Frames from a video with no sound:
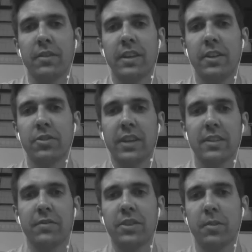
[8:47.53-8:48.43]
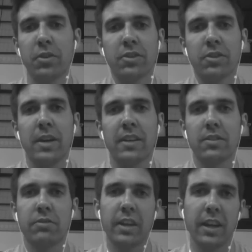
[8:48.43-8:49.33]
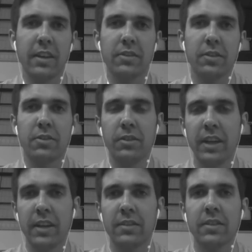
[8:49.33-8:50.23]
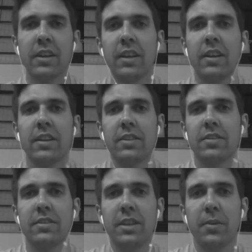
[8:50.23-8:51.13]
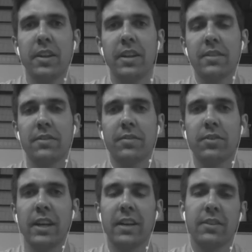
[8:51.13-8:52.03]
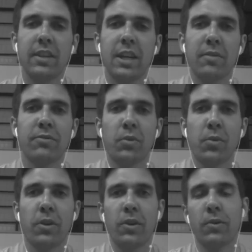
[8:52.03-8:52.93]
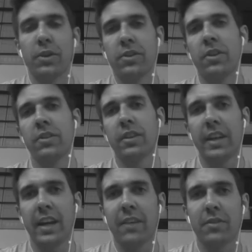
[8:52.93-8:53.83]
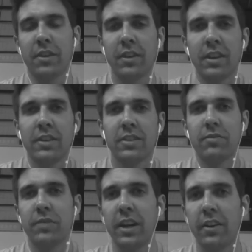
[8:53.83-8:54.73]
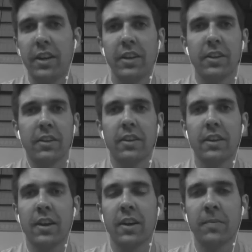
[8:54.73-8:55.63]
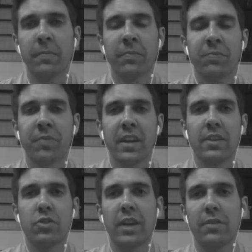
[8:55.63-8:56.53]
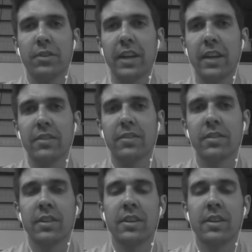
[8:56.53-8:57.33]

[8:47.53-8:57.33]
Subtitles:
usually has a feature plus or minus 3 days or 2 days. Just see what it is to fly out the day before or return the day after. Just varying your travel dates